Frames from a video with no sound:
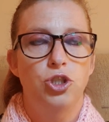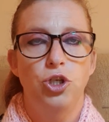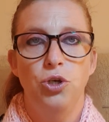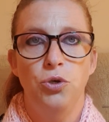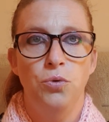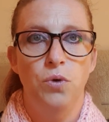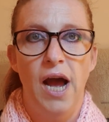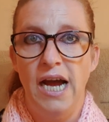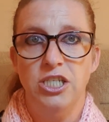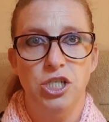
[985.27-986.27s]
to
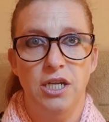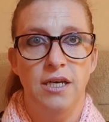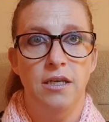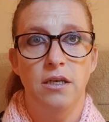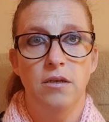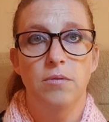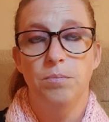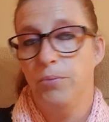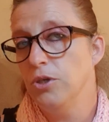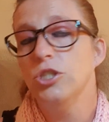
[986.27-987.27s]
Ashley,
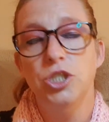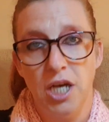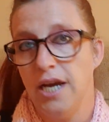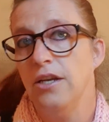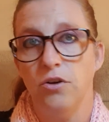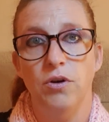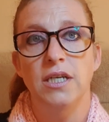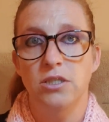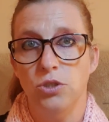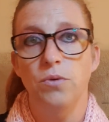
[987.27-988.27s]
but Jade
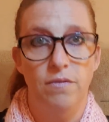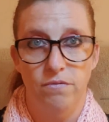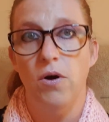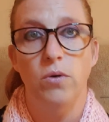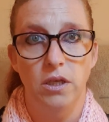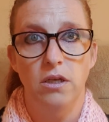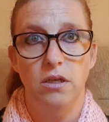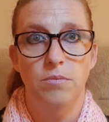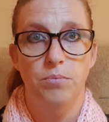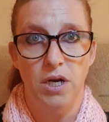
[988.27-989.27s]
agrees to invite
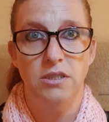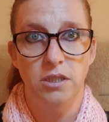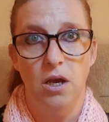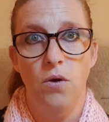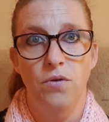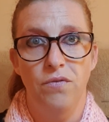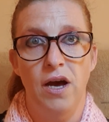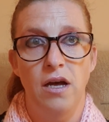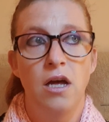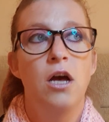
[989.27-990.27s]
Brandy
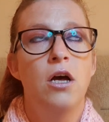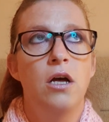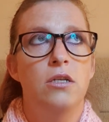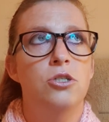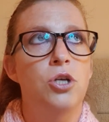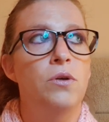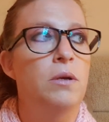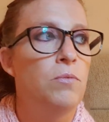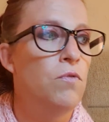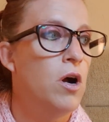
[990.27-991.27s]
over. Now, don't
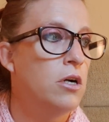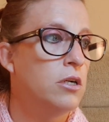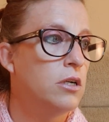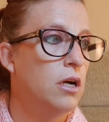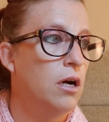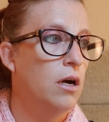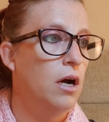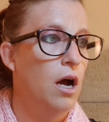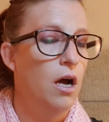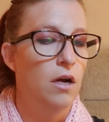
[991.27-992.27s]
get me wrong,
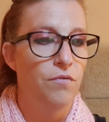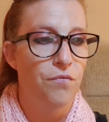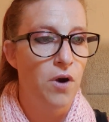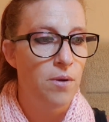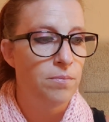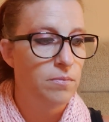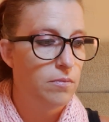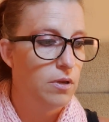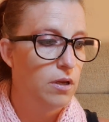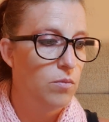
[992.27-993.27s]
from
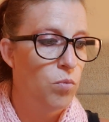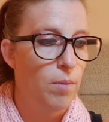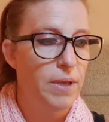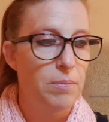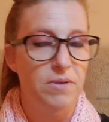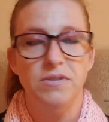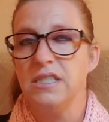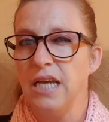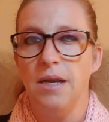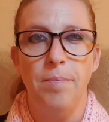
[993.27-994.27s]
what people have
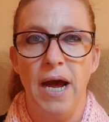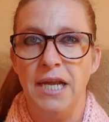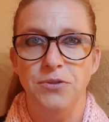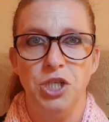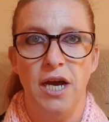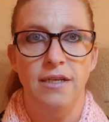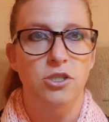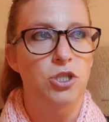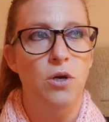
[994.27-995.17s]
said about Jade,